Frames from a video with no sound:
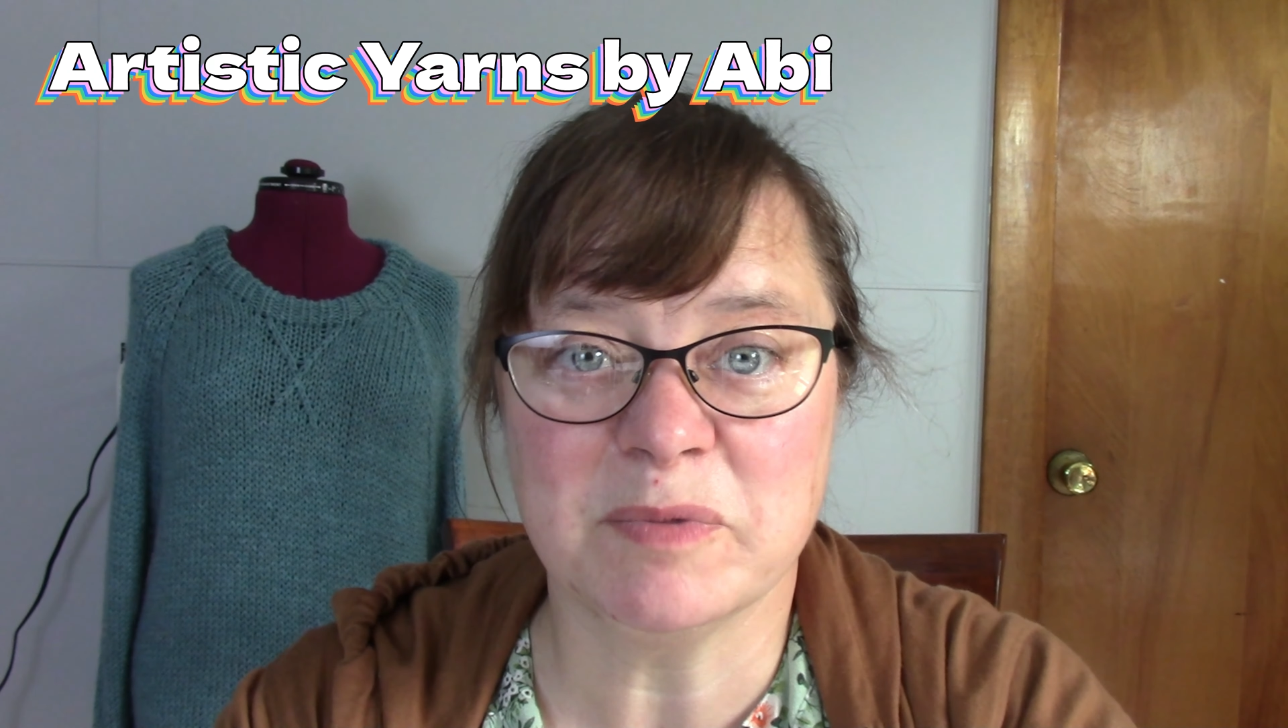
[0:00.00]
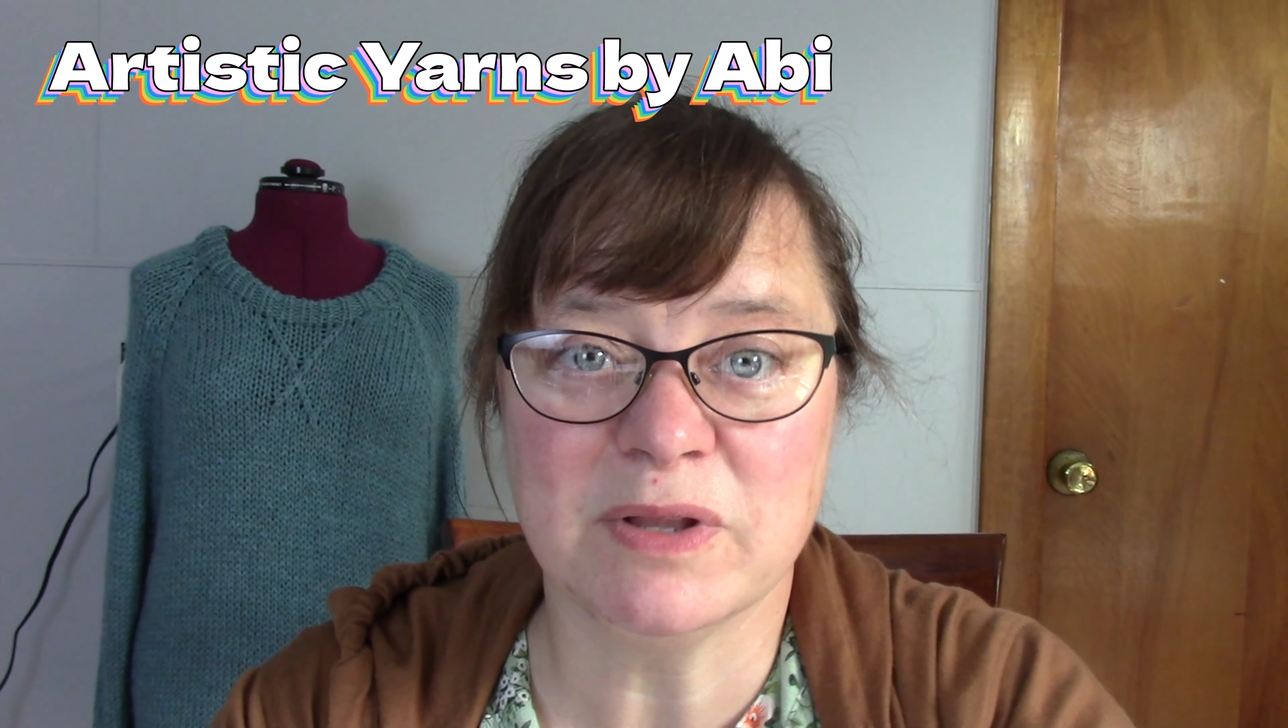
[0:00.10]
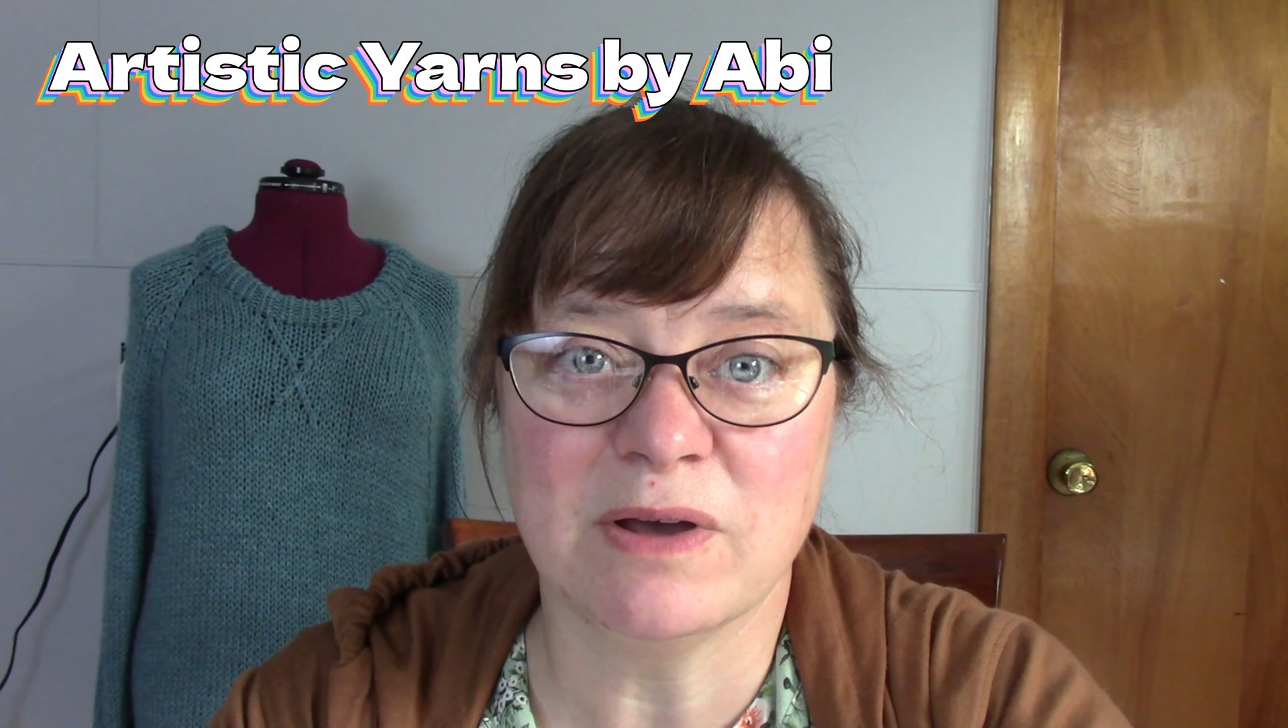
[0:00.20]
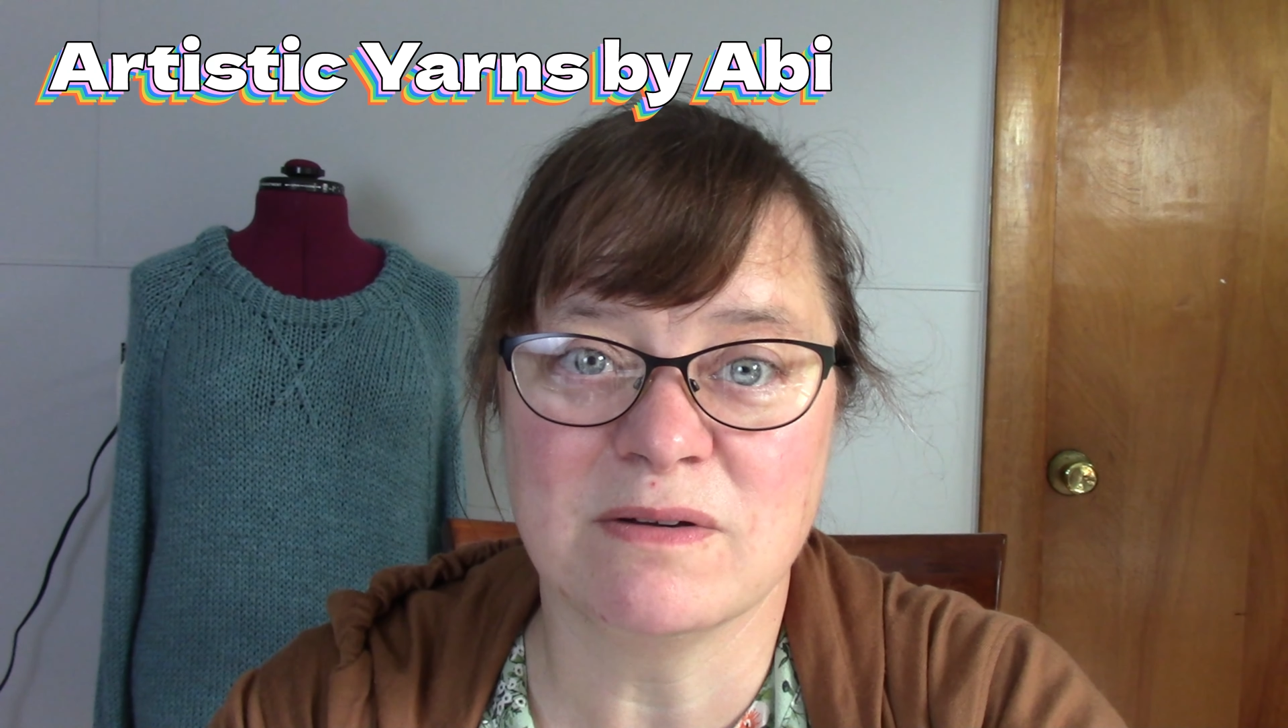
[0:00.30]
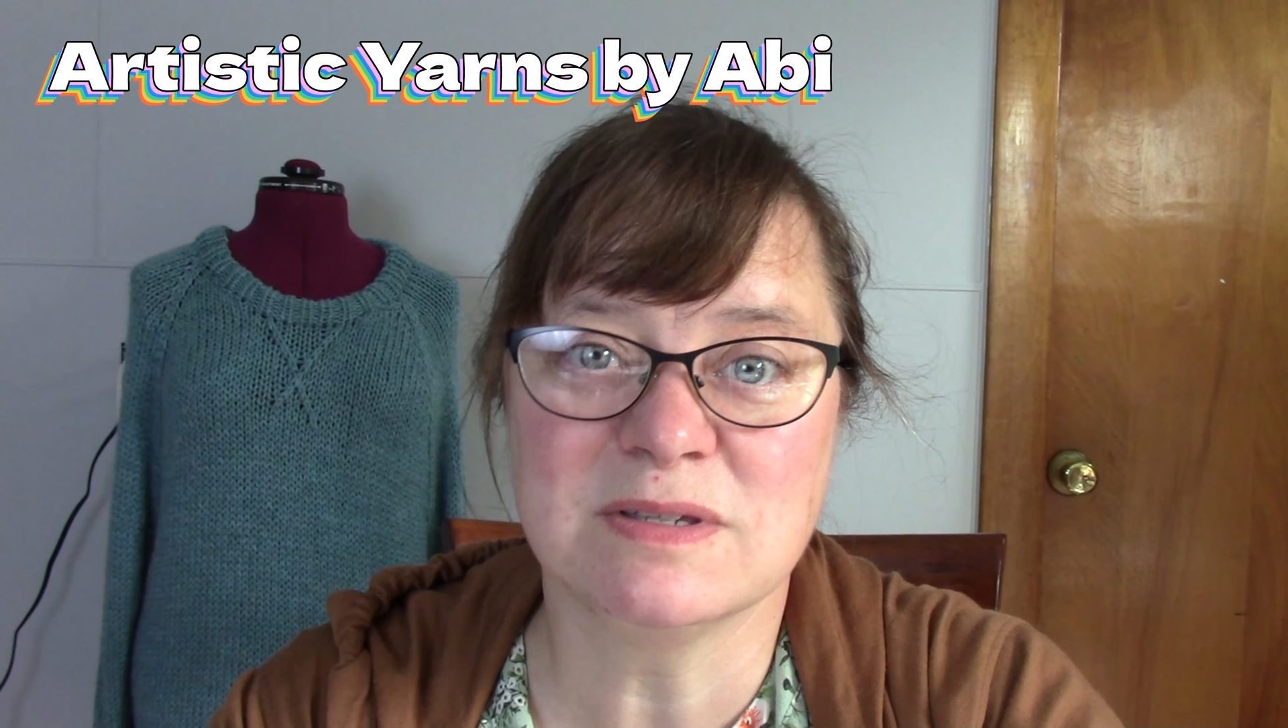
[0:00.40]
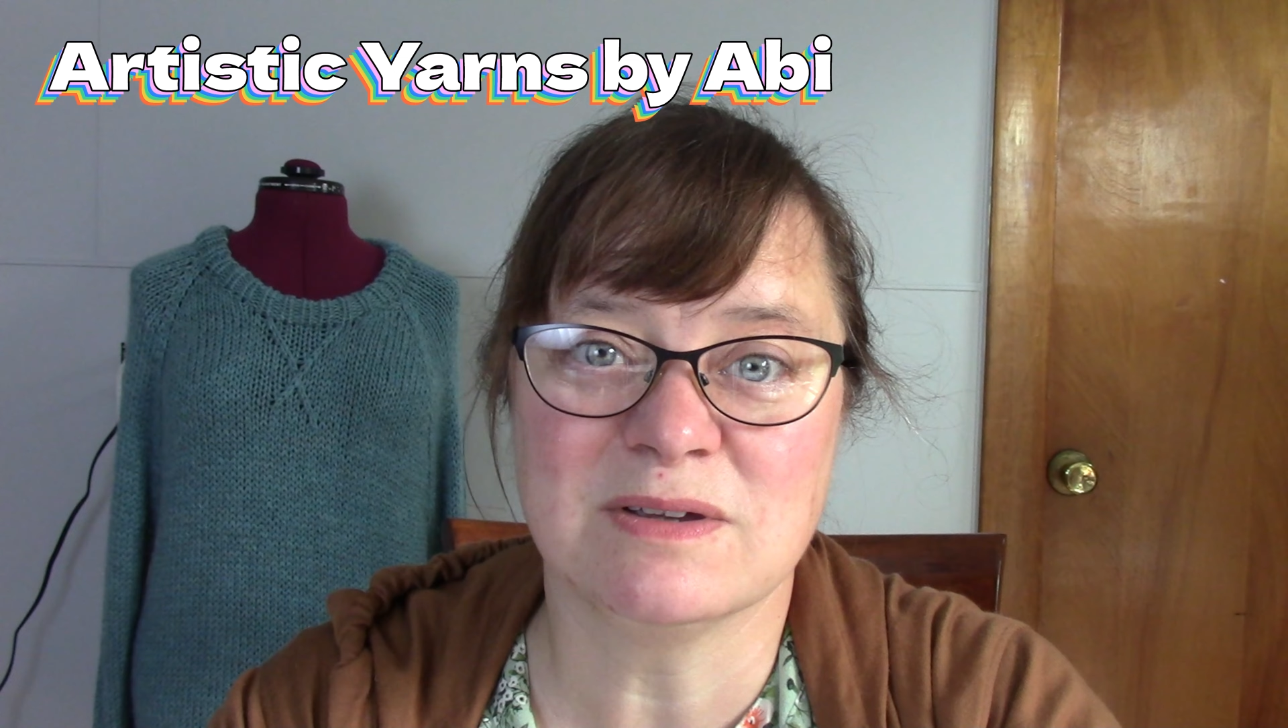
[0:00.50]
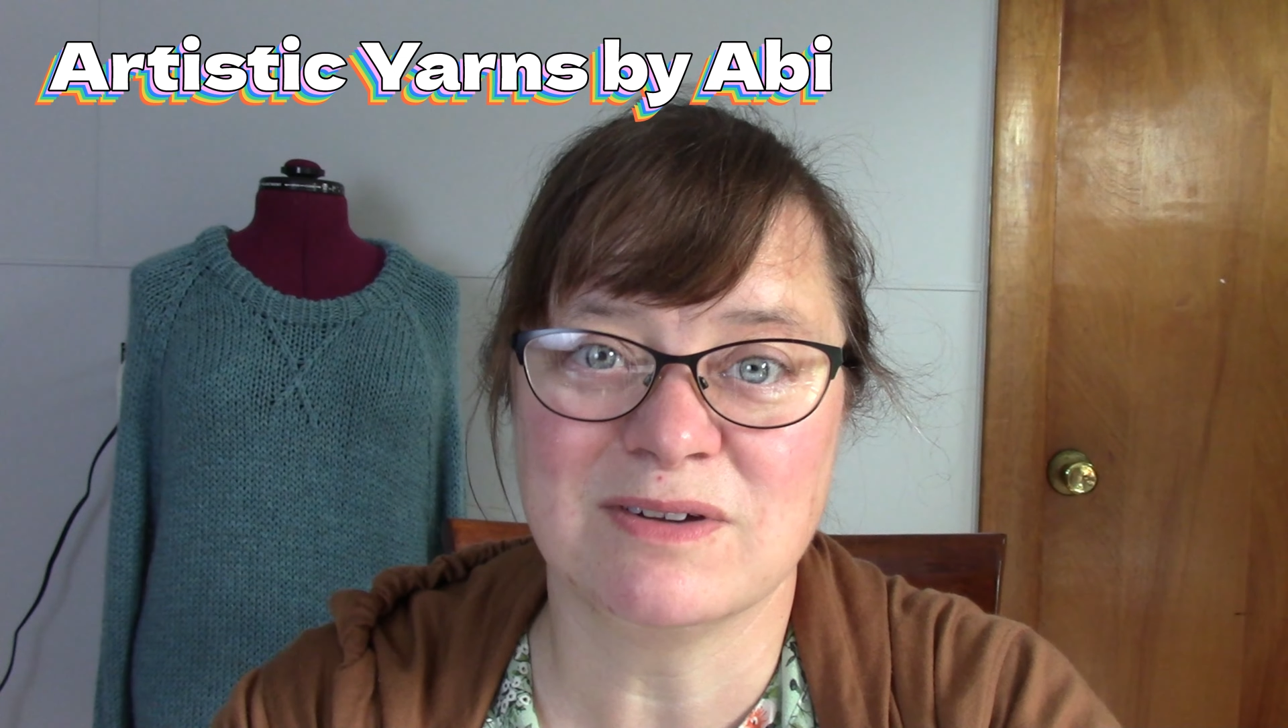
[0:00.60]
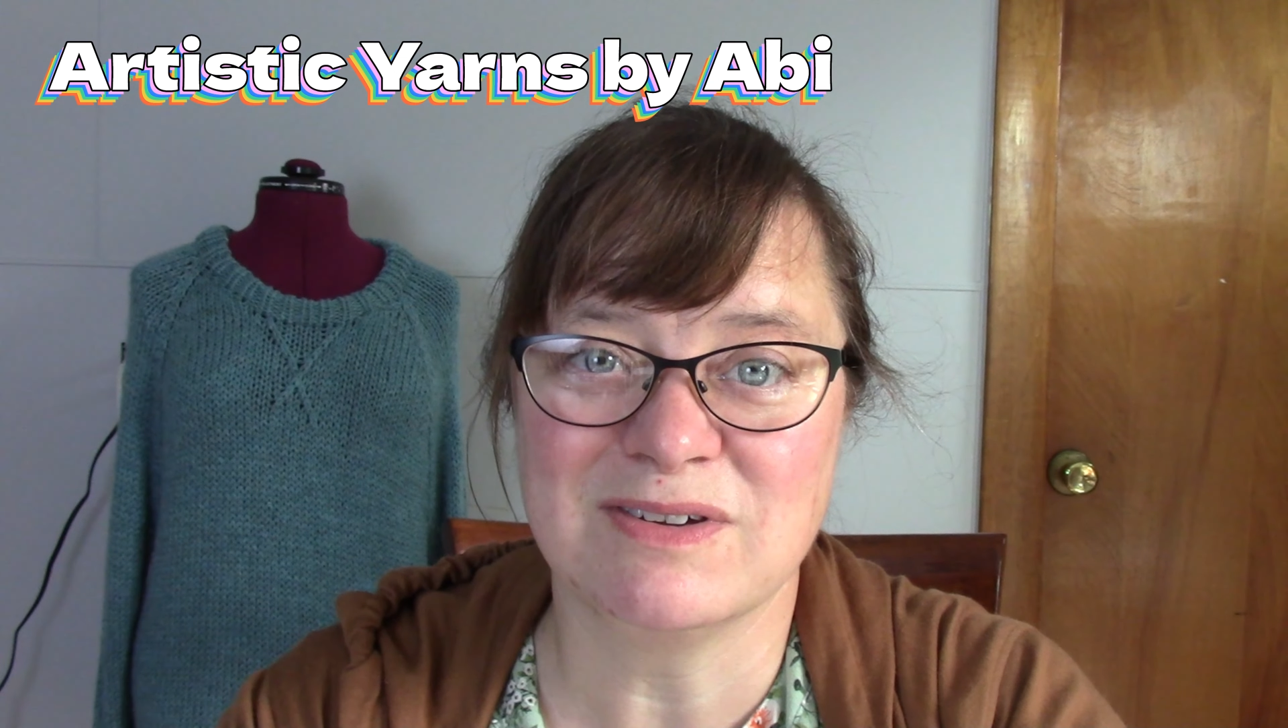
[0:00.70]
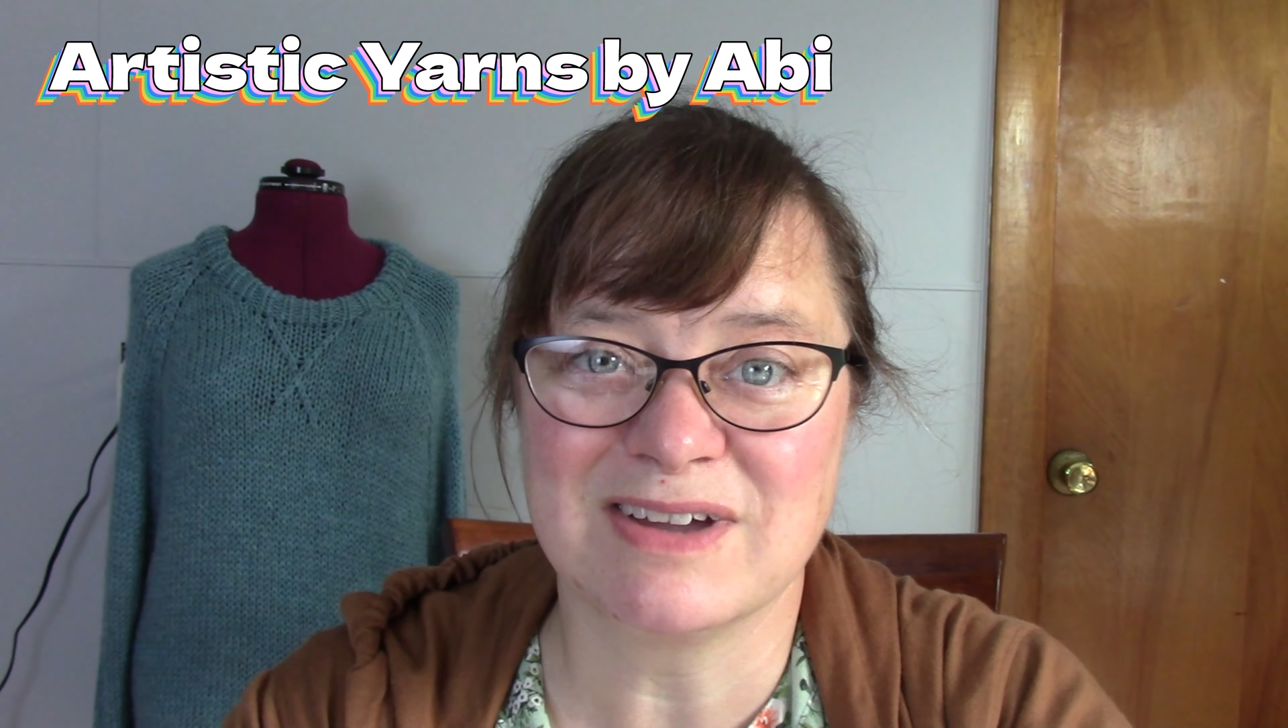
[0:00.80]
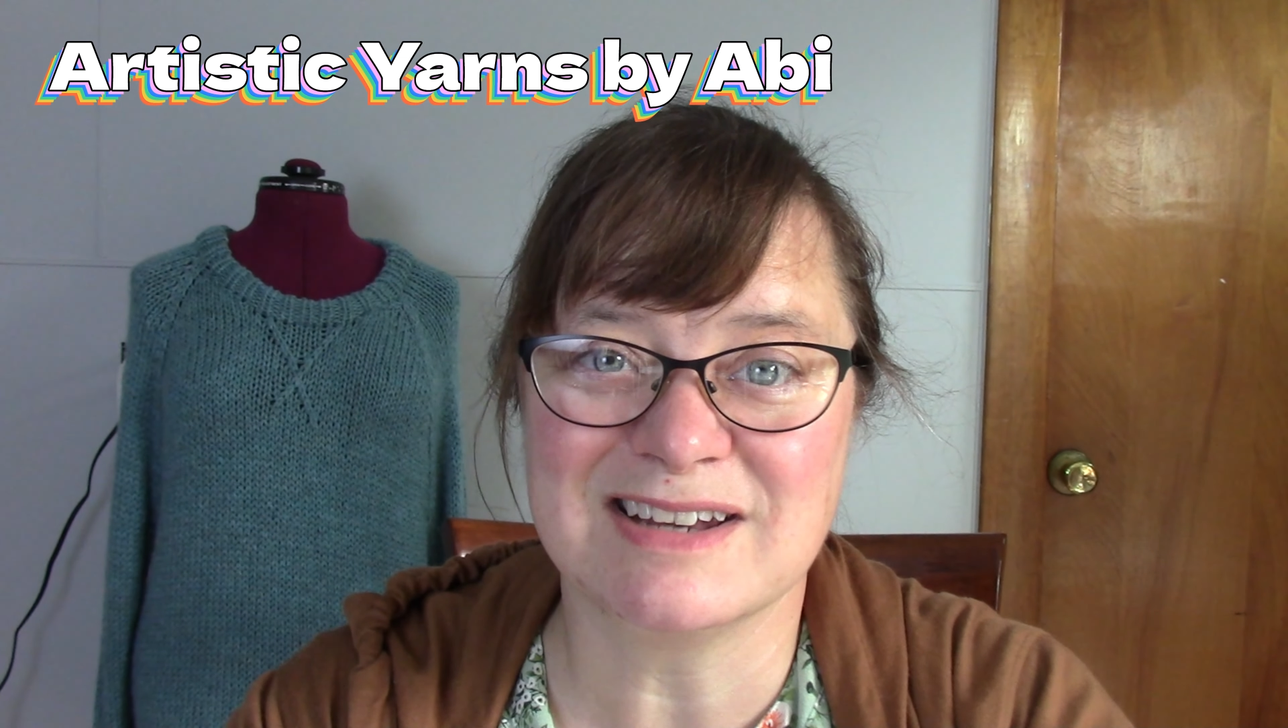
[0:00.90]
below so
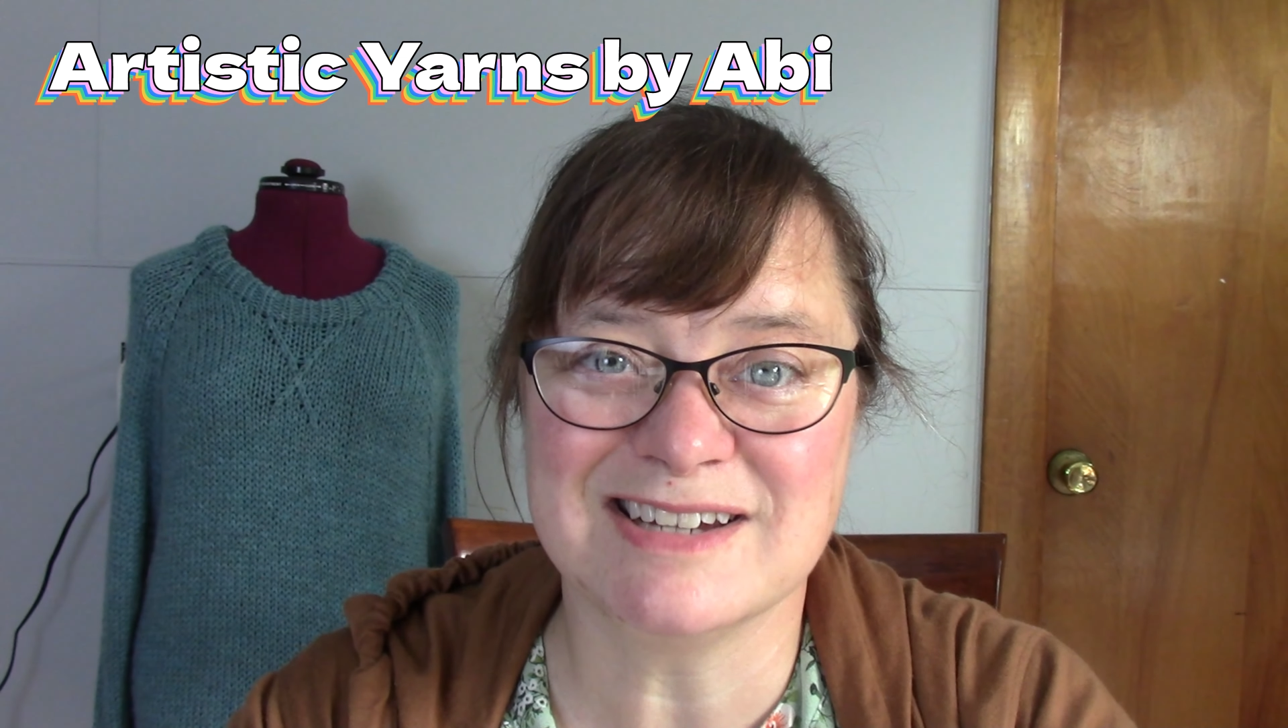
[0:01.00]
you can